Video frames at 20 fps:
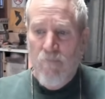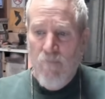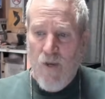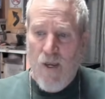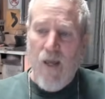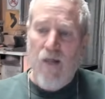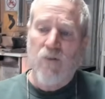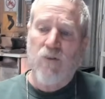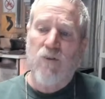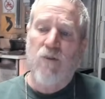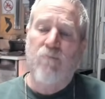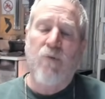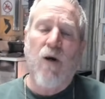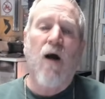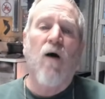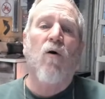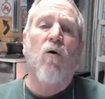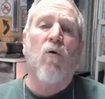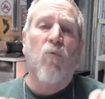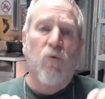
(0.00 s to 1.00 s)
hashing
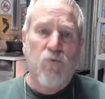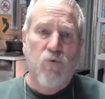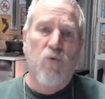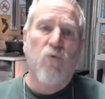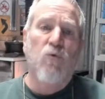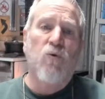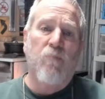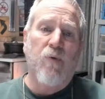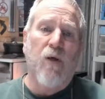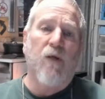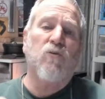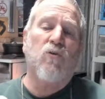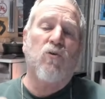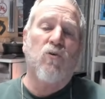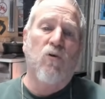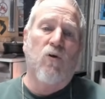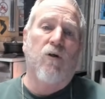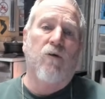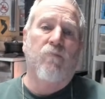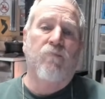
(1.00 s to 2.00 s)
power will do the best
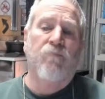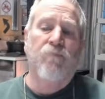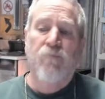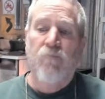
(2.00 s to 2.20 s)
good.